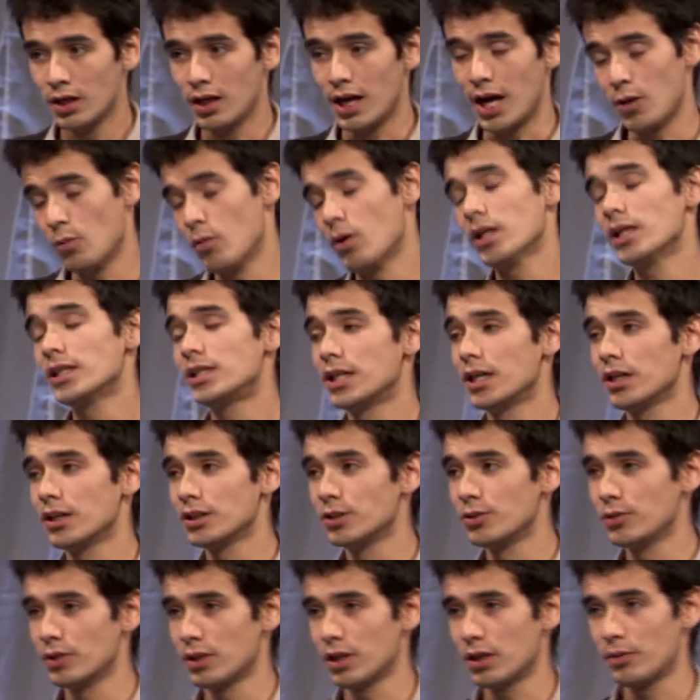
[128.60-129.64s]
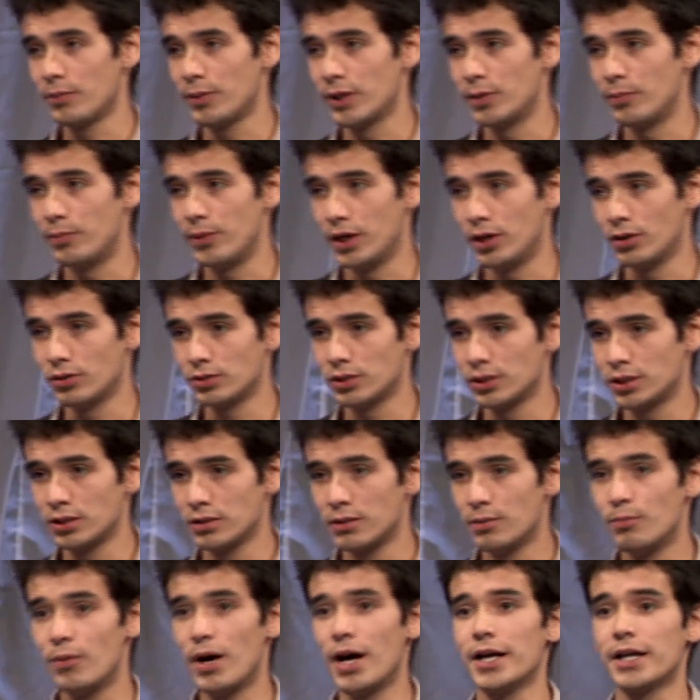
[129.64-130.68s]
I want to tell you a little bit about
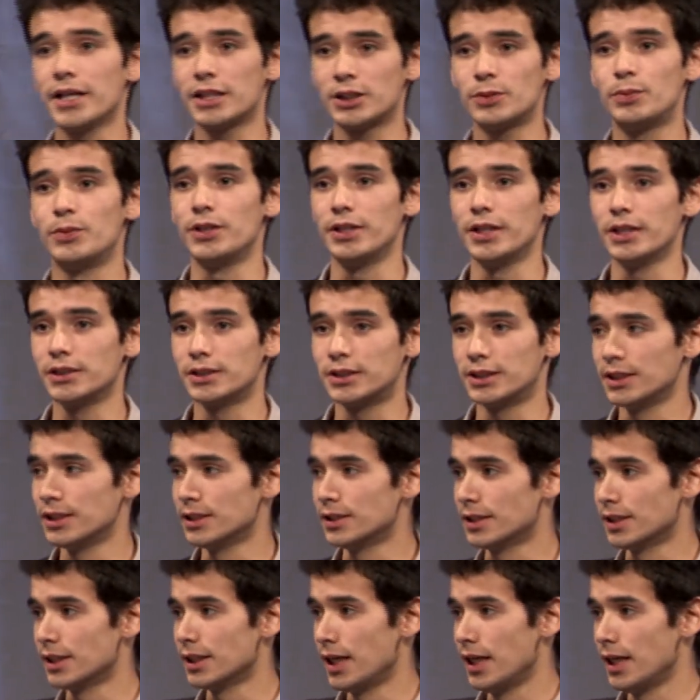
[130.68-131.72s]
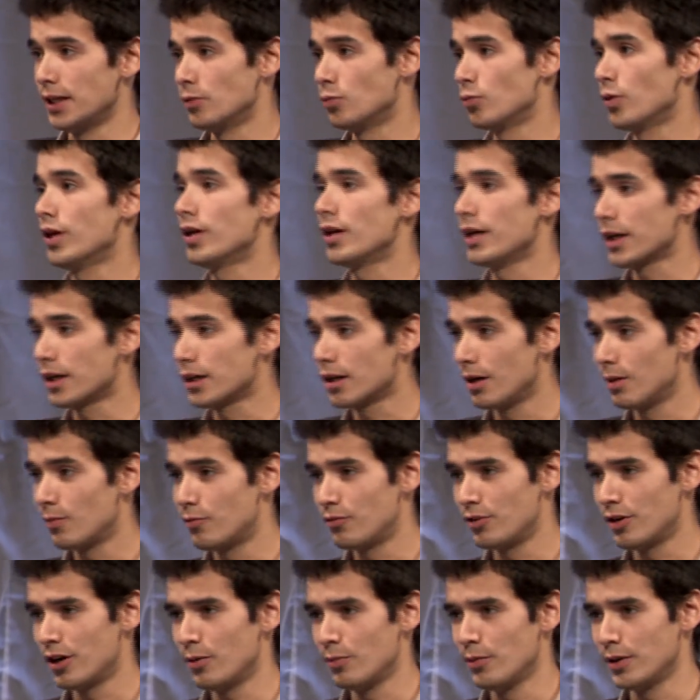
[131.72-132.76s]
my experiences and where I come
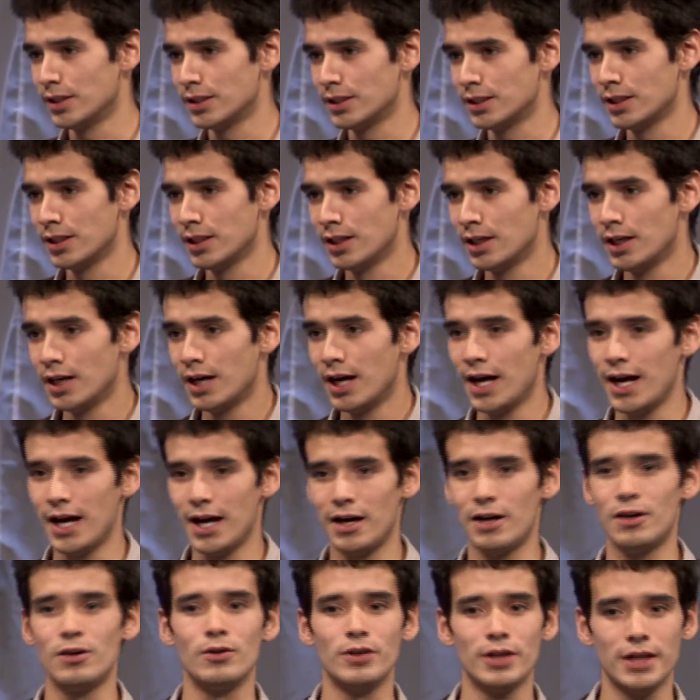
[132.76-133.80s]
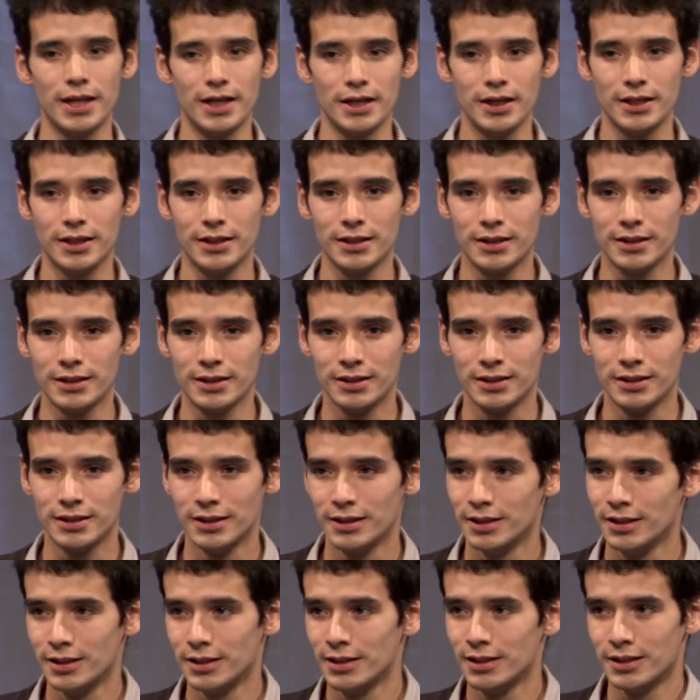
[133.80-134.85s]
from and how a
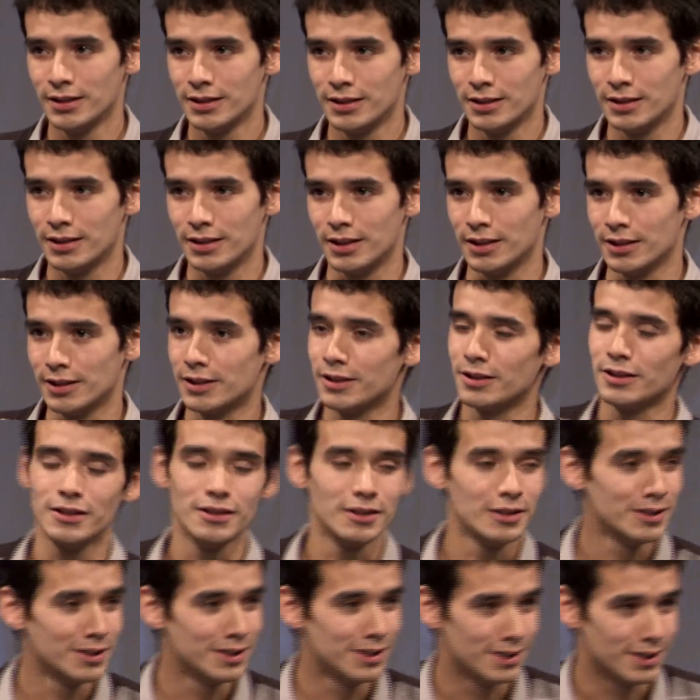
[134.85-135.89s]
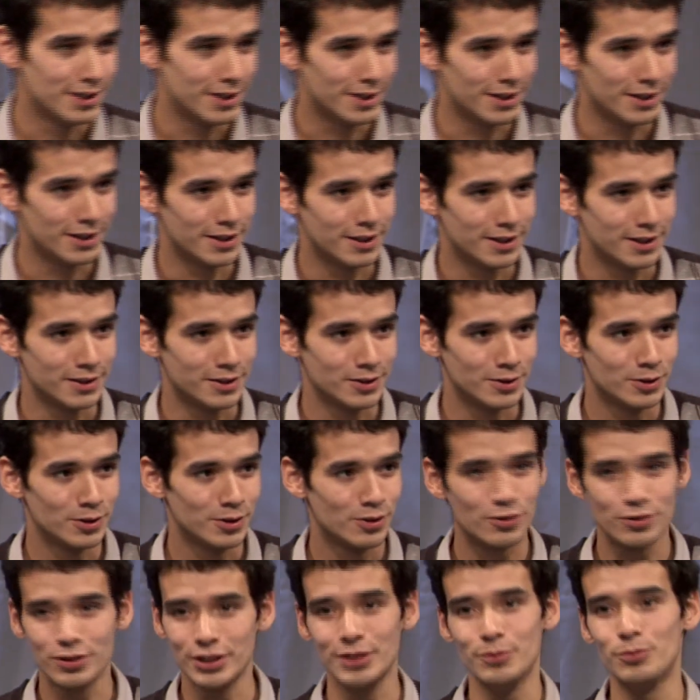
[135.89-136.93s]
little
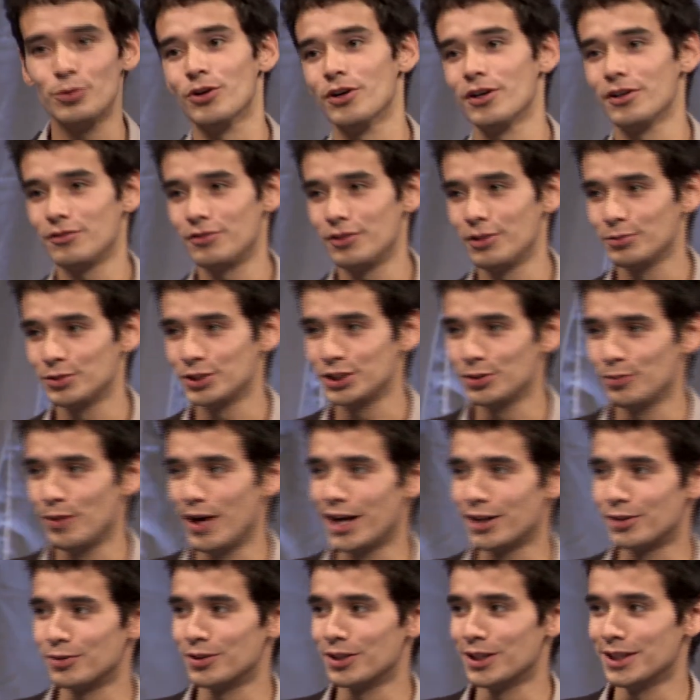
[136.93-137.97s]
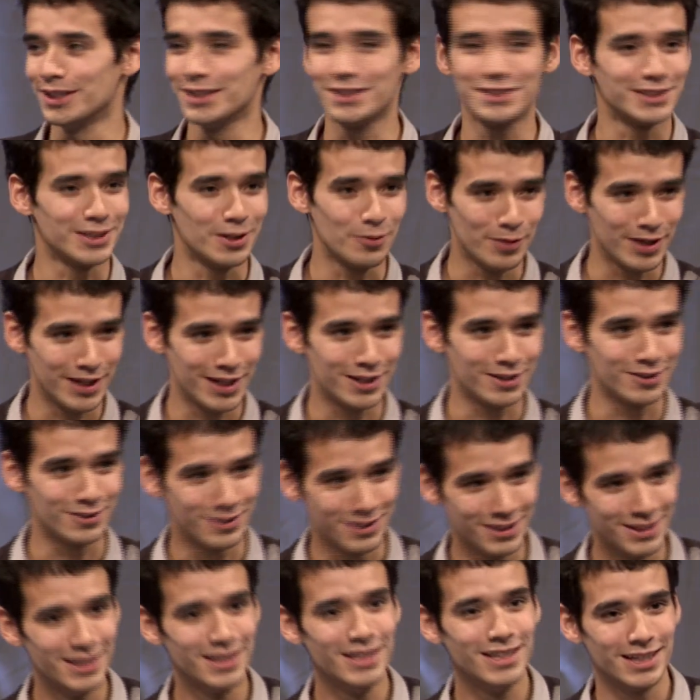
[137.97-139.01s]
Cree boy from Shamattawa is somehow
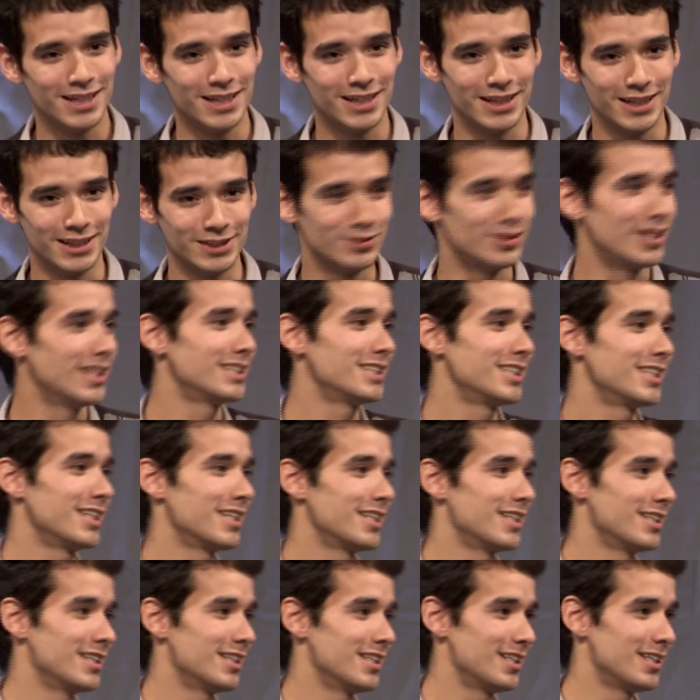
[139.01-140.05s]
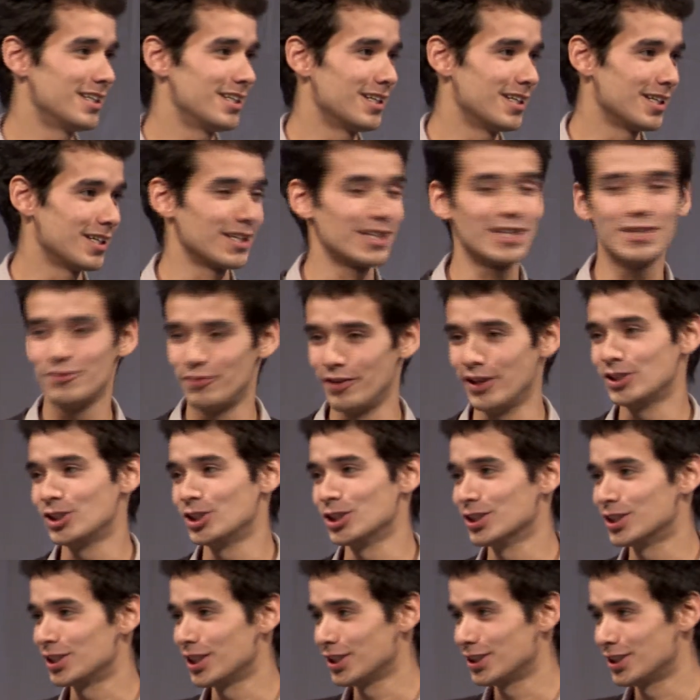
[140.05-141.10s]
addressing a
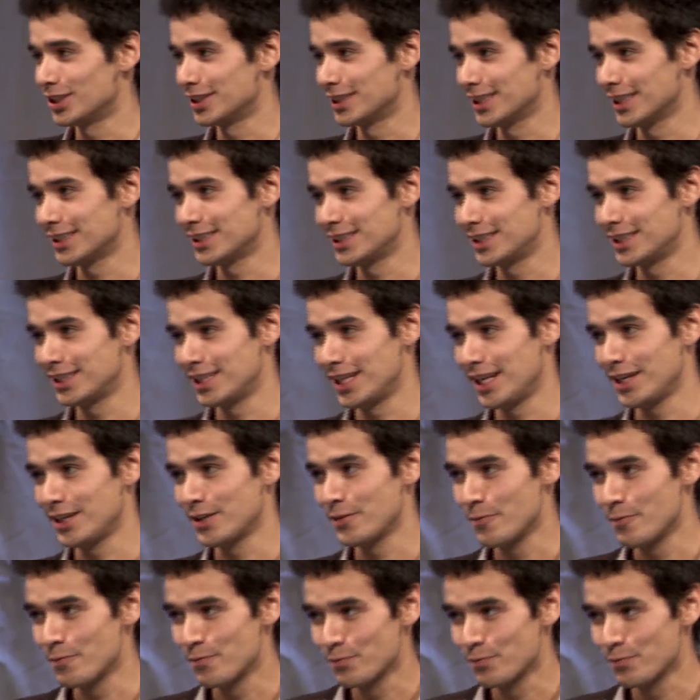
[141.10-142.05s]
convention such as this today.